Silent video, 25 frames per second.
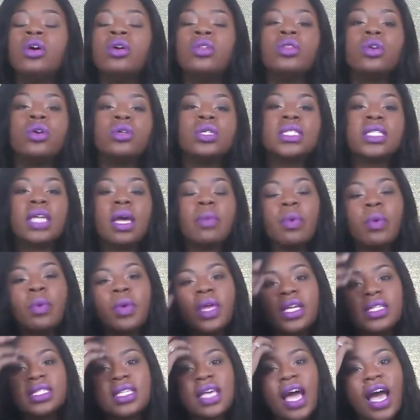those type of
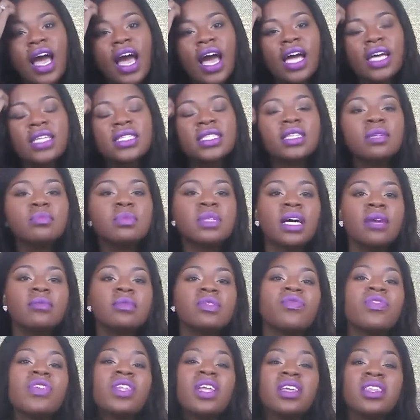wigs, I
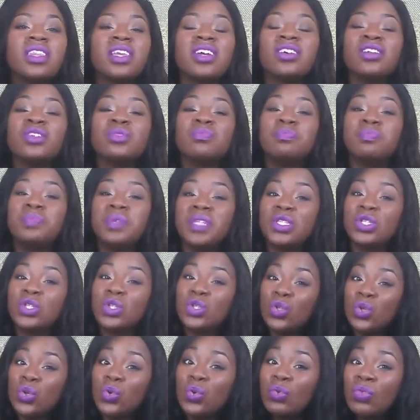sometimes feel like they're a bit
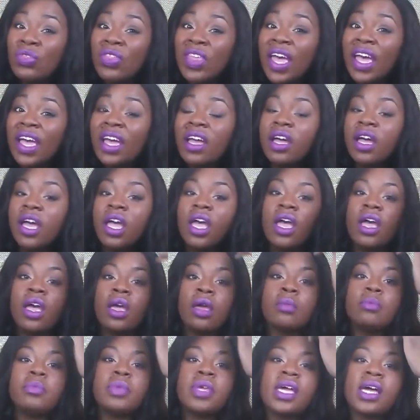too thick,
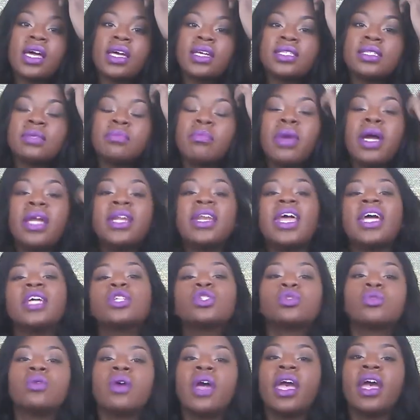because my
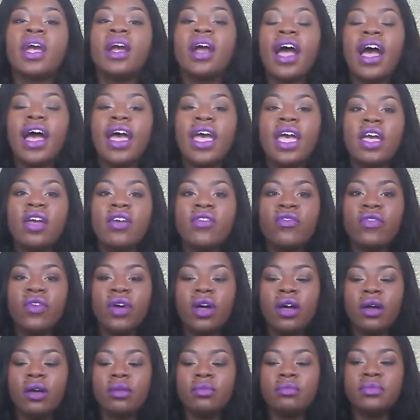natural hair, I
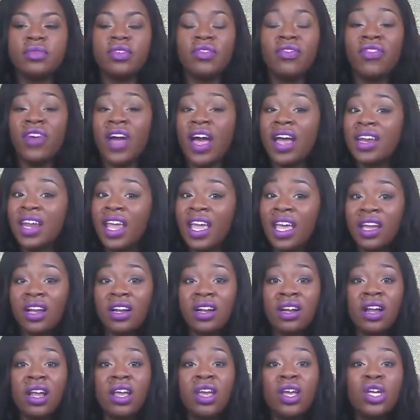have fine
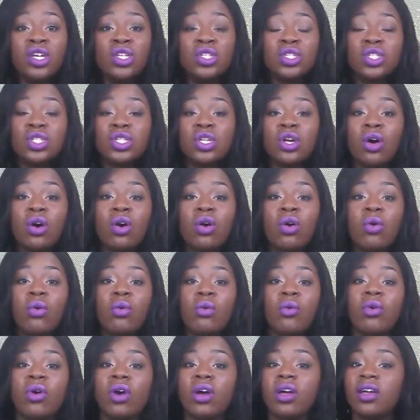hair,
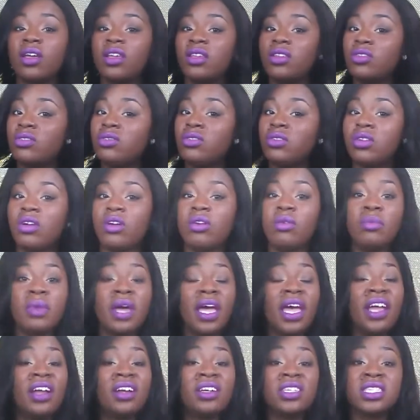so, you know, my
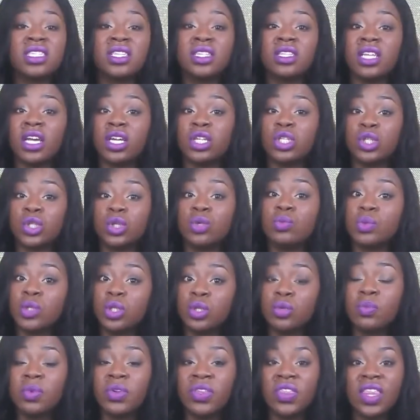hair isn't like super
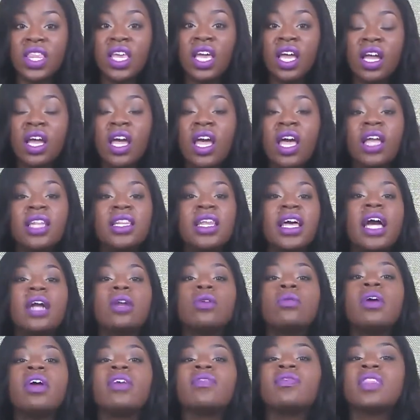thick. Like, I
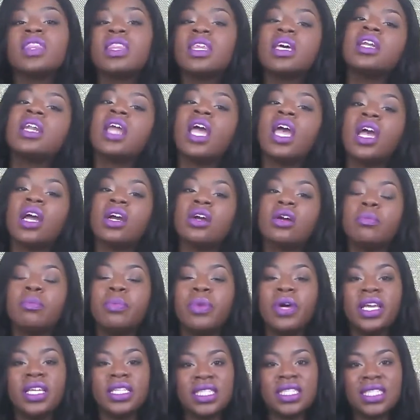don't have thin hair,
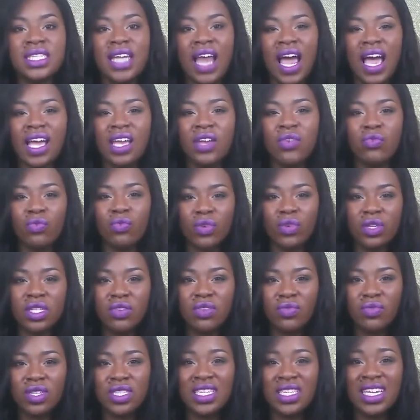but it's not
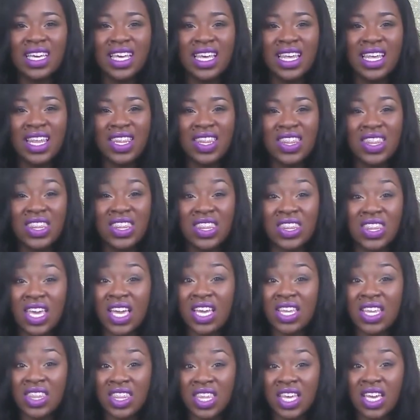really
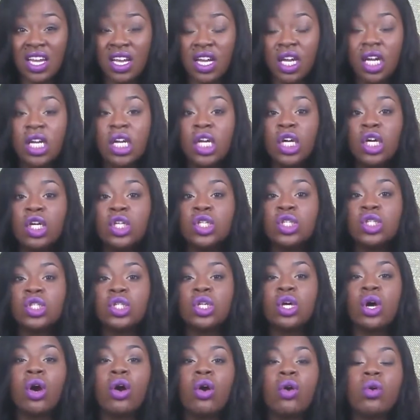thick.
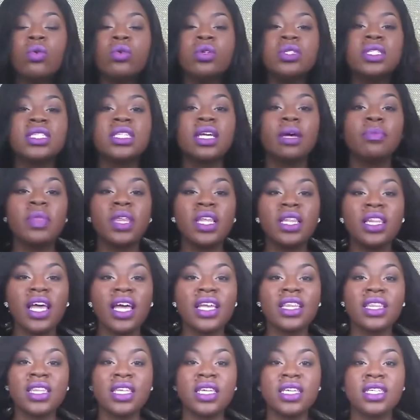So something
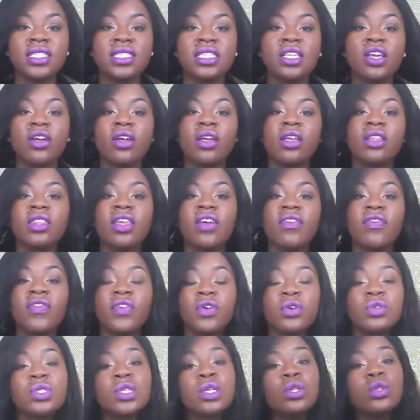like this that
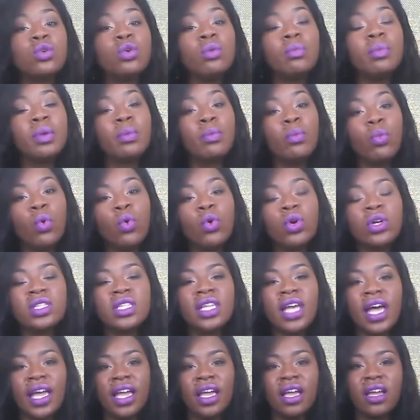feels a little bit more
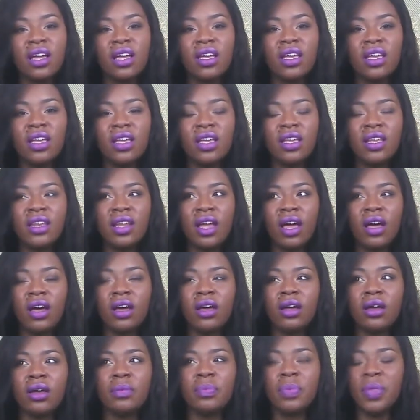like,
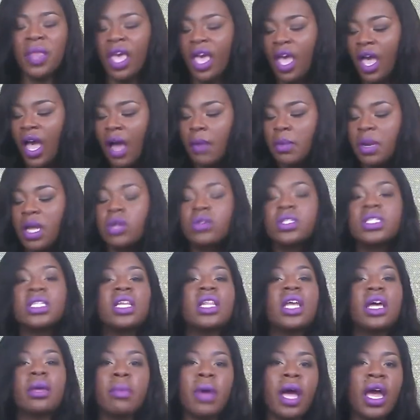I'm not gonna
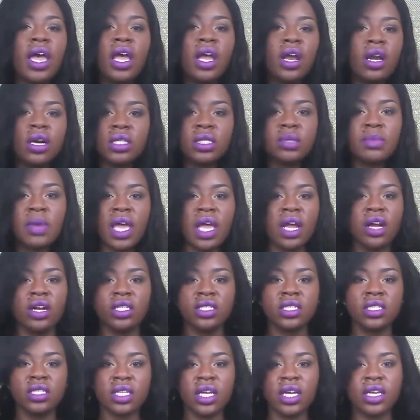say like my hair, because my hair
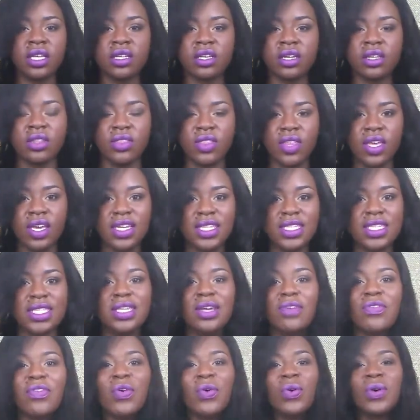isn't like this,
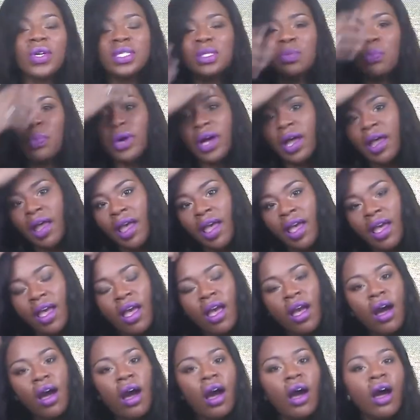of course, but
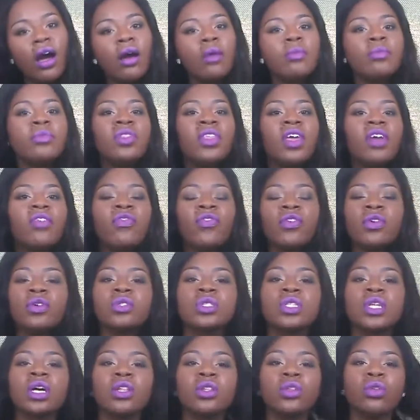that
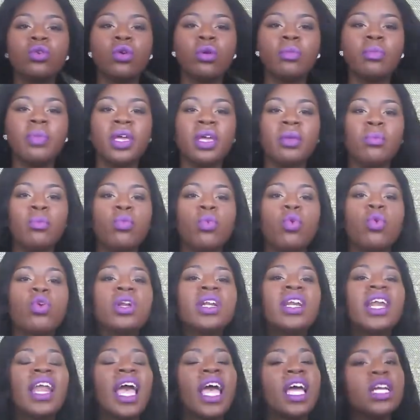feels a little bit
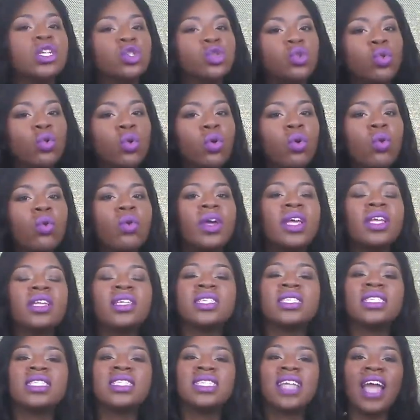more natural and
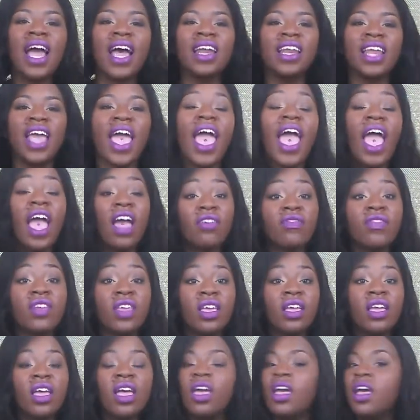it's not
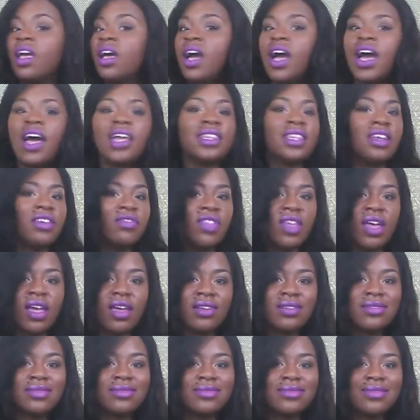heavy. I love
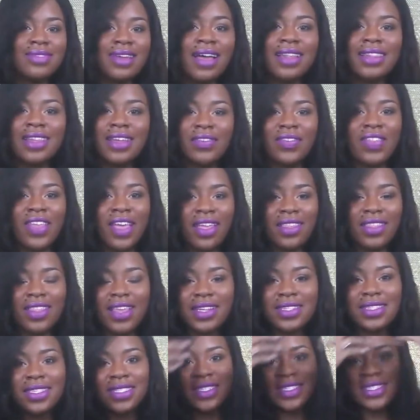that. I love that.
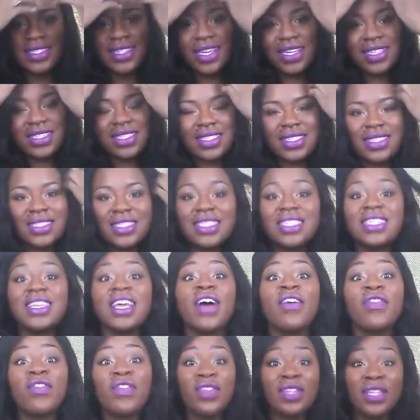That's
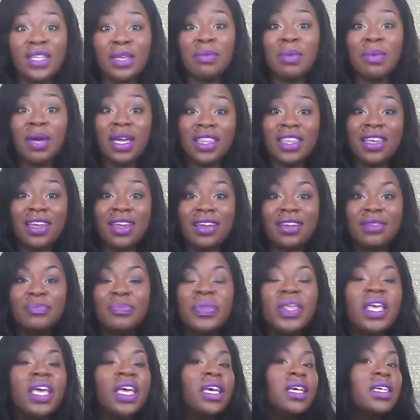definitely my thing.
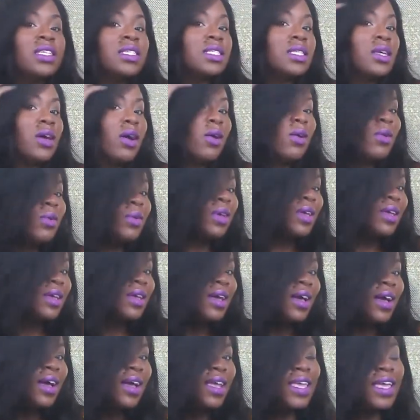So
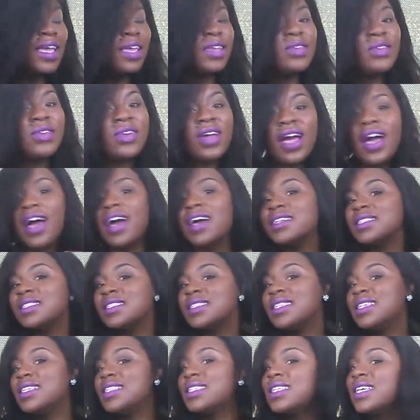again, you guys,
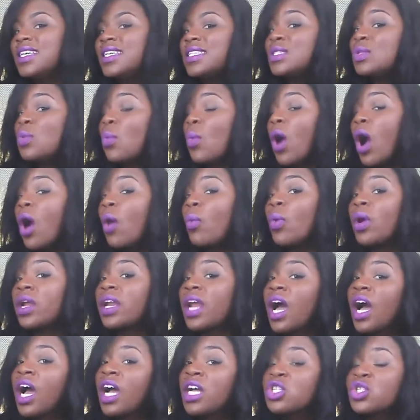this is a
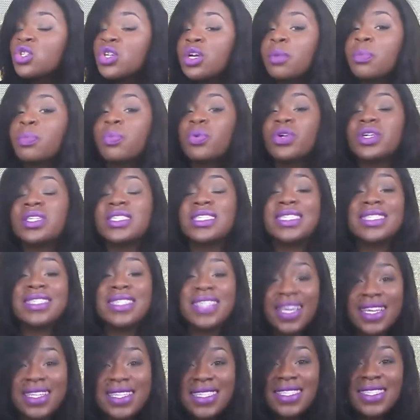
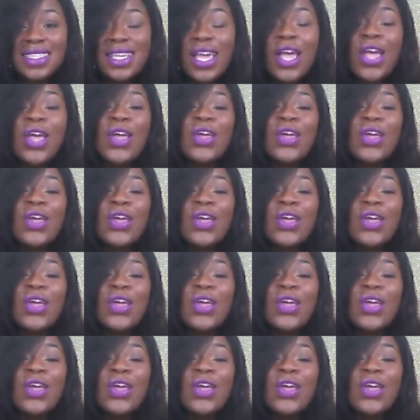100%